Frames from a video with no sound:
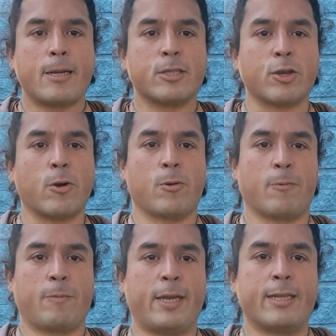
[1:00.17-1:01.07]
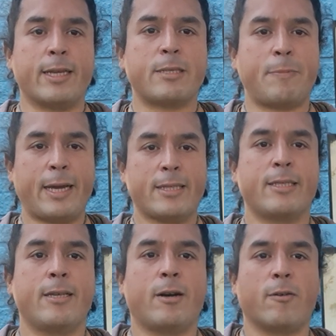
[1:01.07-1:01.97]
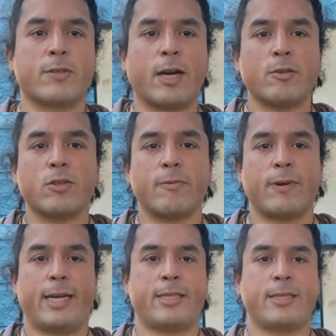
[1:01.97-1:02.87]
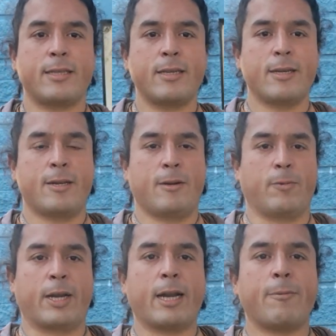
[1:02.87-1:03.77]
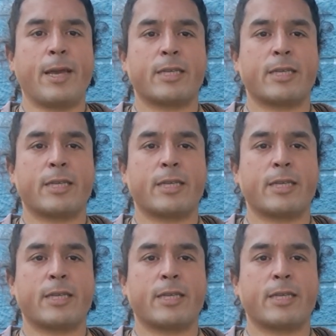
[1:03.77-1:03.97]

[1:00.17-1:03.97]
So in this space of Sounds of Rage, we're gonna be